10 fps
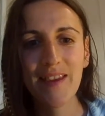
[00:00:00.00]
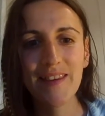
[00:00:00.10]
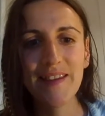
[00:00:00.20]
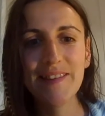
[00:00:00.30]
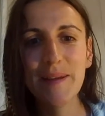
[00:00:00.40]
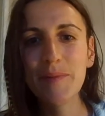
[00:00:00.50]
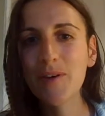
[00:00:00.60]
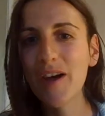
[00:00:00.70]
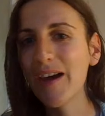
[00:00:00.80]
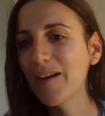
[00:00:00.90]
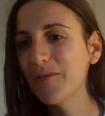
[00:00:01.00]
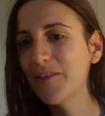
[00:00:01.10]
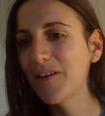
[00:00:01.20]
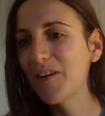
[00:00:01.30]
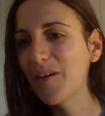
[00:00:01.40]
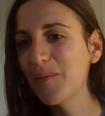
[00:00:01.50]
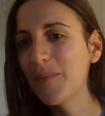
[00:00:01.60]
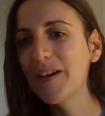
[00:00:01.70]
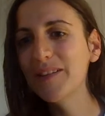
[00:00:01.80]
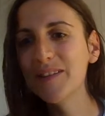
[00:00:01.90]
They seem to have a
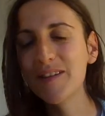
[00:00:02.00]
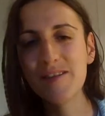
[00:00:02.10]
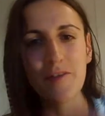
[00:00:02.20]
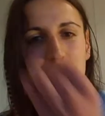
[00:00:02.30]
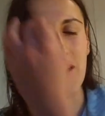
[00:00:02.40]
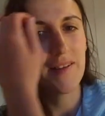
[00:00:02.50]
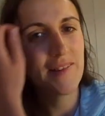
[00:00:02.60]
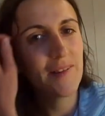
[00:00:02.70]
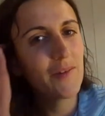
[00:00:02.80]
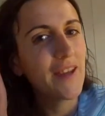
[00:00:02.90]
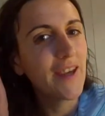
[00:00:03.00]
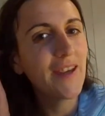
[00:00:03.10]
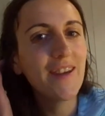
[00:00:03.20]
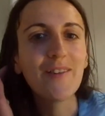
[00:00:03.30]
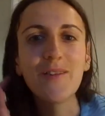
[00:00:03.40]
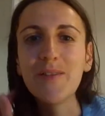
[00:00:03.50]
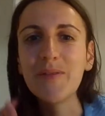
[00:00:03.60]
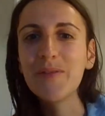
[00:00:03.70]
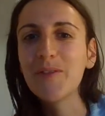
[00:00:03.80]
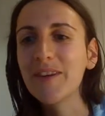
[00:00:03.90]
message for us today
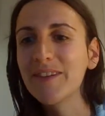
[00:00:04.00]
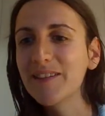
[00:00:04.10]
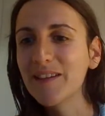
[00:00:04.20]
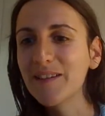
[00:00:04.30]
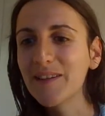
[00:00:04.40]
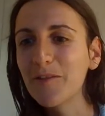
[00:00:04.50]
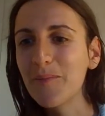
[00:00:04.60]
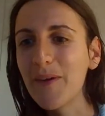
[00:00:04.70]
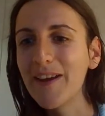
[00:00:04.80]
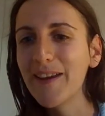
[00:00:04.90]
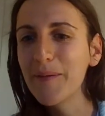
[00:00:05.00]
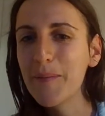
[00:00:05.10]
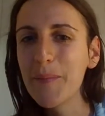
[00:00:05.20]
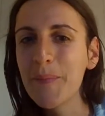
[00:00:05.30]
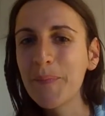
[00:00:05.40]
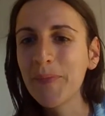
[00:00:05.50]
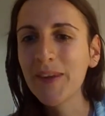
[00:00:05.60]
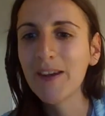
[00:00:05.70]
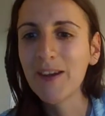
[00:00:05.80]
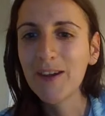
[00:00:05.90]
on 26th of May
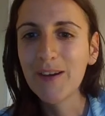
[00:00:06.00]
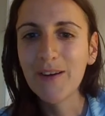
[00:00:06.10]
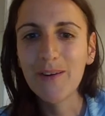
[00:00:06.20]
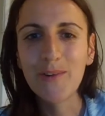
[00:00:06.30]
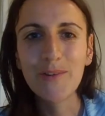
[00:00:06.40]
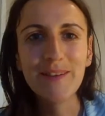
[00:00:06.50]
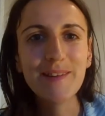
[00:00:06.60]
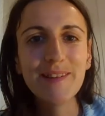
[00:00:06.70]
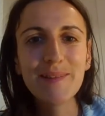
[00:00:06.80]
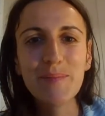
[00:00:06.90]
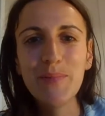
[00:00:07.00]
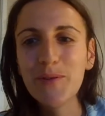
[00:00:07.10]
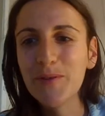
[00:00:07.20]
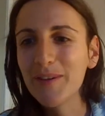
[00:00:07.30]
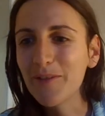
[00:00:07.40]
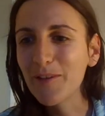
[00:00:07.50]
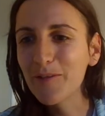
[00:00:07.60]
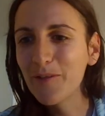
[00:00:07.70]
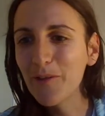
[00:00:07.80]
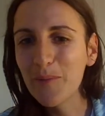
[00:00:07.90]
on this beautiful
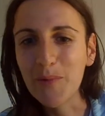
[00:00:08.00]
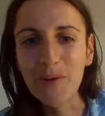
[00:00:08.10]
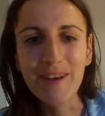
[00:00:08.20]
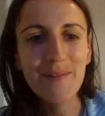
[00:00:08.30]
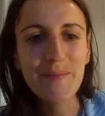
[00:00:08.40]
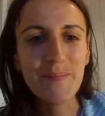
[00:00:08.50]
full moon.